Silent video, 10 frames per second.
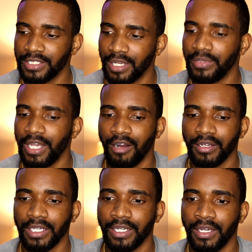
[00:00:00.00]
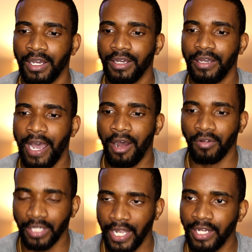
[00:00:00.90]
Some of y'all get
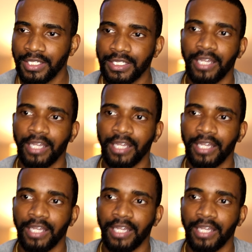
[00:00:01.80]
outlandish.